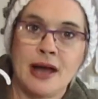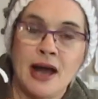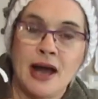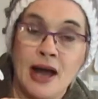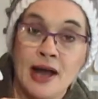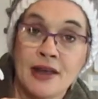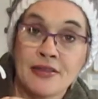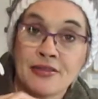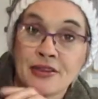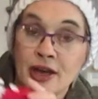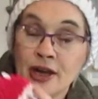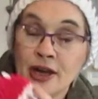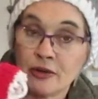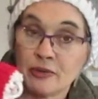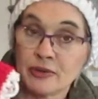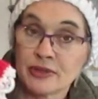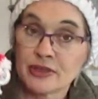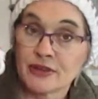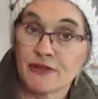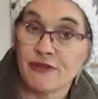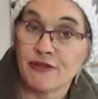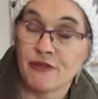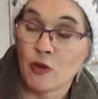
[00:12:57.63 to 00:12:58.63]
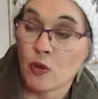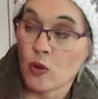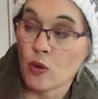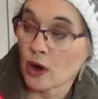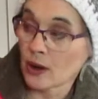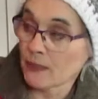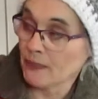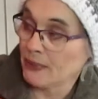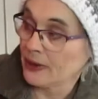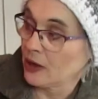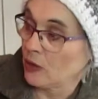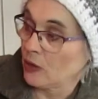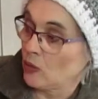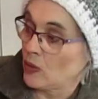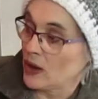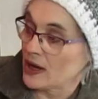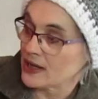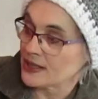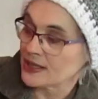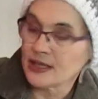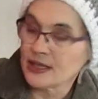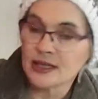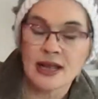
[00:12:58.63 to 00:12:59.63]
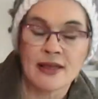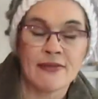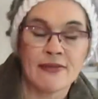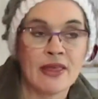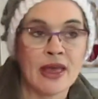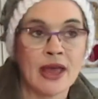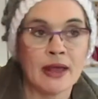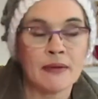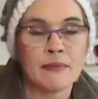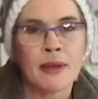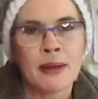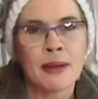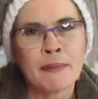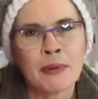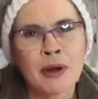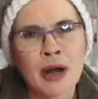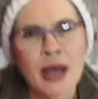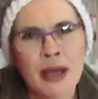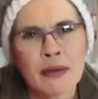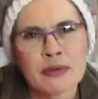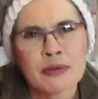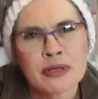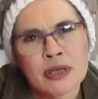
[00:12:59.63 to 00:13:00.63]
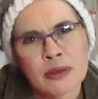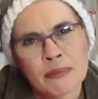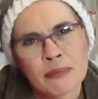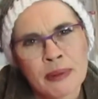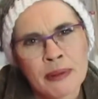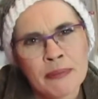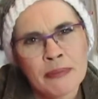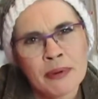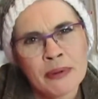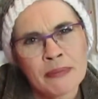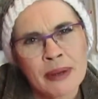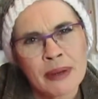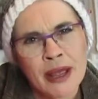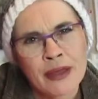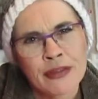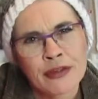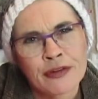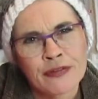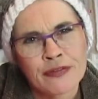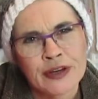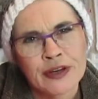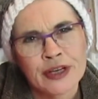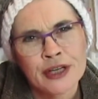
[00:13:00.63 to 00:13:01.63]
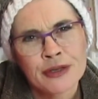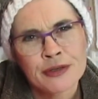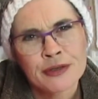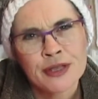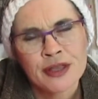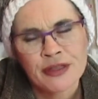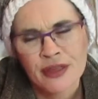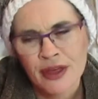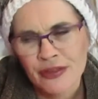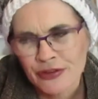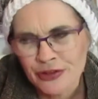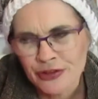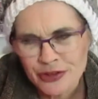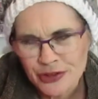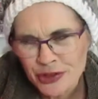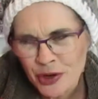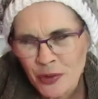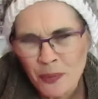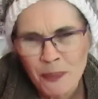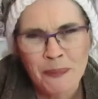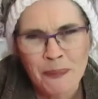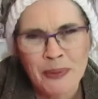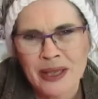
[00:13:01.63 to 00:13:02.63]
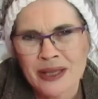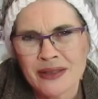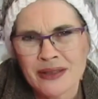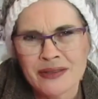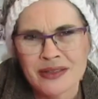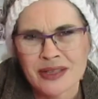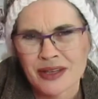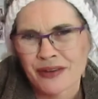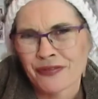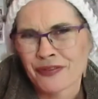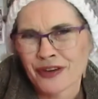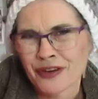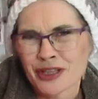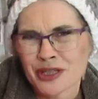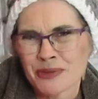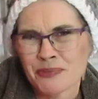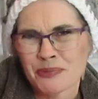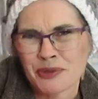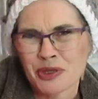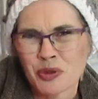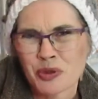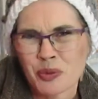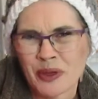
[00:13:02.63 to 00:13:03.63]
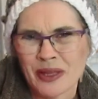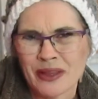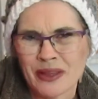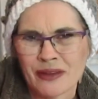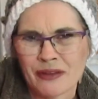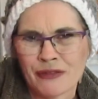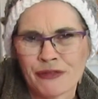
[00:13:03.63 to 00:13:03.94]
I thought it was a four, but it wasn't. And then remember I was, remember my other videos, I thought there's no big difference between the